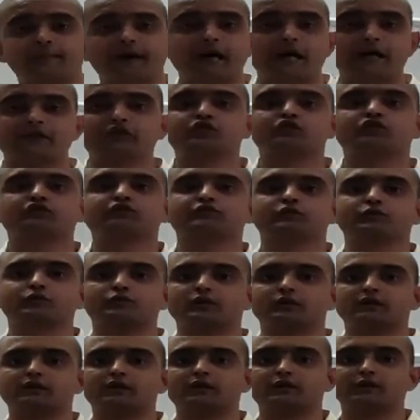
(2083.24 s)
parts of the
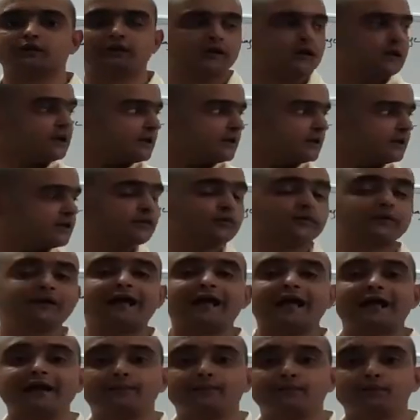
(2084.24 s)
world. This will
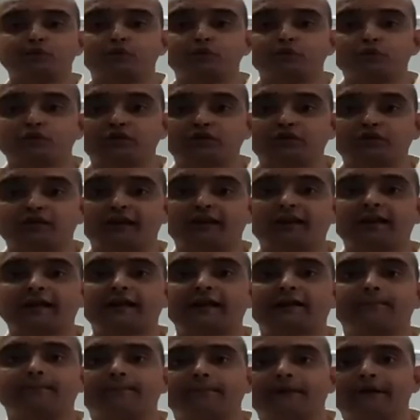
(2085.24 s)
help you
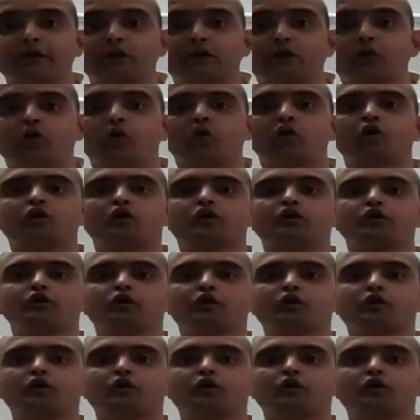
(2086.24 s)
think beyond